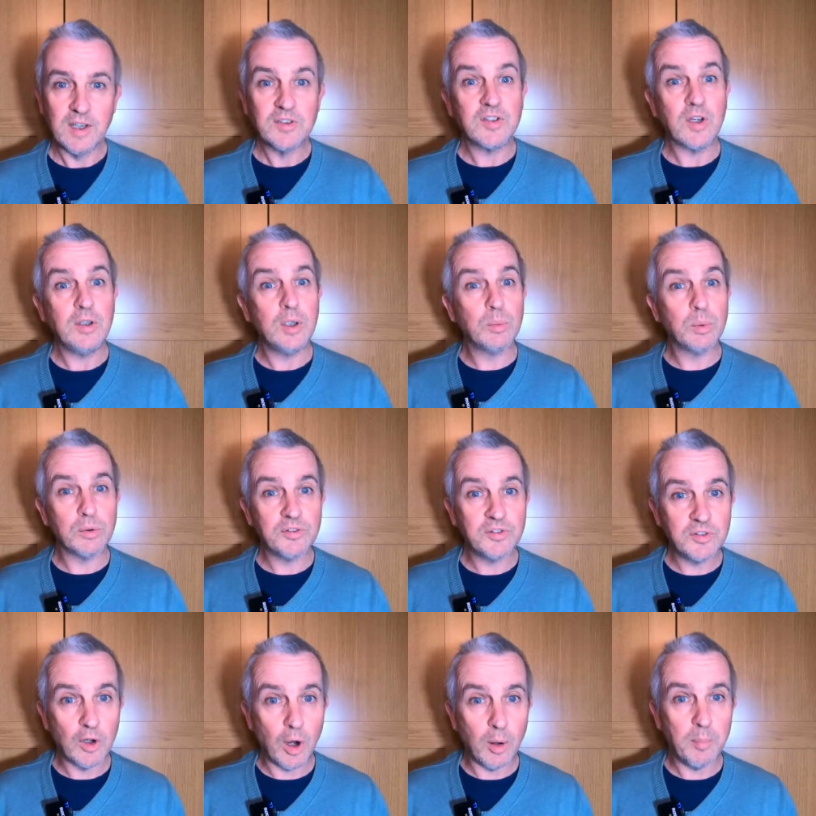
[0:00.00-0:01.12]
So you will
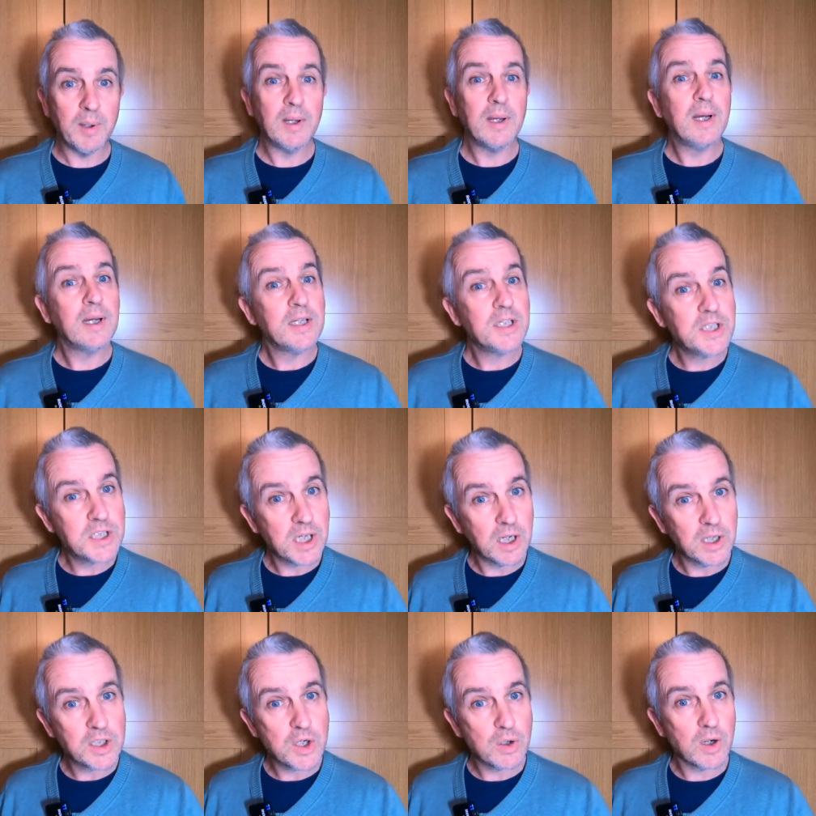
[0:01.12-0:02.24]
stop,
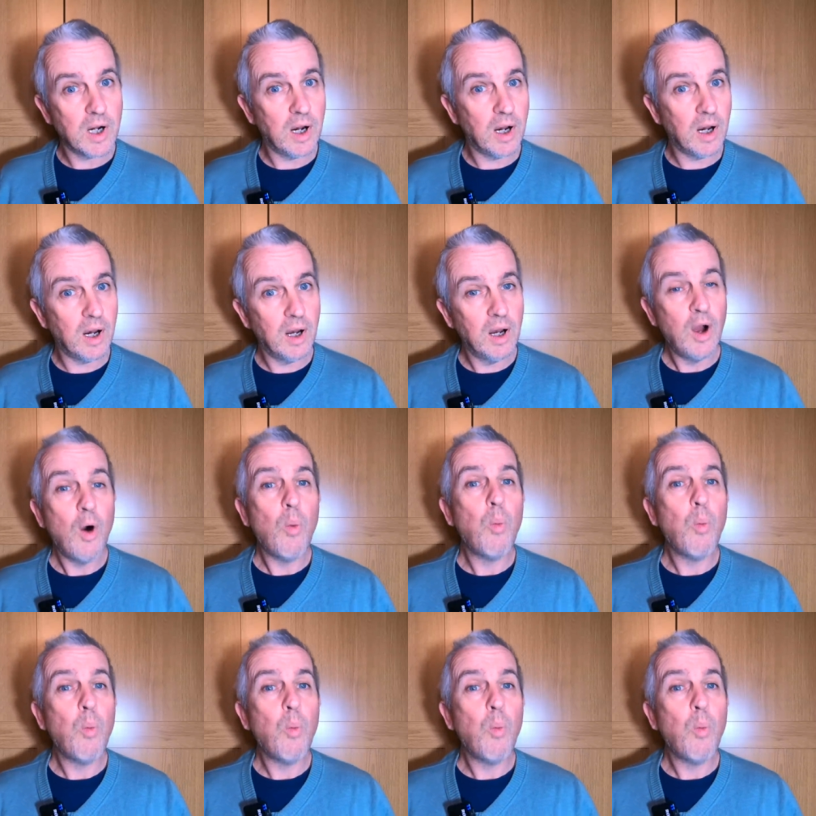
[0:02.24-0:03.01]
charge your car